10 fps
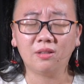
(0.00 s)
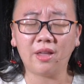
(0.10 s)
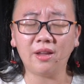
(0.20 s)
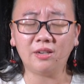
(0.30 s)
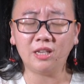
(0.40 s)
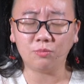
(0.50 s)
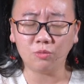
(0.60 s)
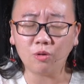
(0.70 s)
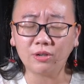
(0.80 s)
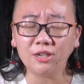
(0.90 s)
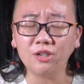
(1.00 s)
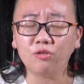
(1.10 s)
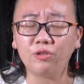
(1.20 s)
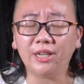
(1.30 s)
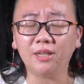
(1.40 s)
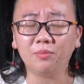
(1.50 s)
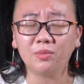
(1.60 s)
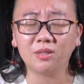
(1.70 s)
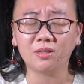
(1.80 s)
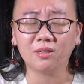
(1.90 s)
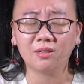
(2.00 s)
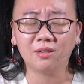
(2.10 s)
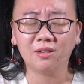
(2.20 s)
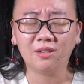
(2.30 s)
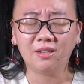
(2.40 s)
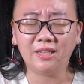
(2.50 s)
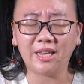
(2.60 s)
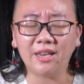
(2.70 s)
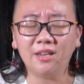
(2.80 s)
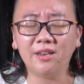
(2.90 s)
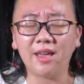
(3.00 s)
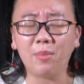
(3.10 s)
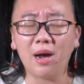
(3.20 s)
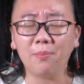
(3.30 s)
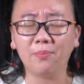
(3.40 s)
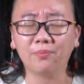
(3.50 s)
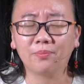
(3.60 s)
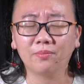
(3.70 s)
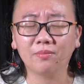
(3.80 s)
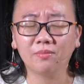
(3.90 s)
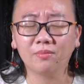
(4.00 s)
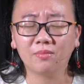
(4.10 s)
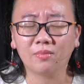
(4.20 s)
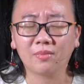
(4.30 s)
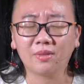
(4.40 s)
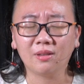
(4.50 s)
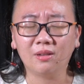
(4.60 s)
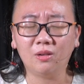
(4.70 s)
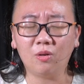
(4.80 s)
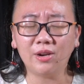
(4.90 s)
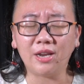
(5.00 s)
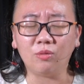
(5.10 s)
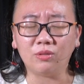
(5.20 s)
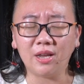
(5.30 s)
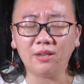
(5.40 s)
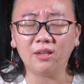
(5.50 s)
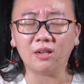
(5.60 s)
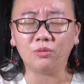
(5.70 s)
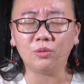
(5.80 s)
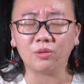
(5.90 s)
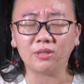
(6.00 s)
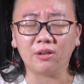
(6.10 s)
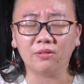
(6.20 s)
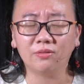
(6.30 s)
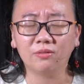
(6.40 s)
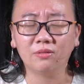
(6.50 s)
take these broken dreams, gather them up, Lord, and you take it unto yourself.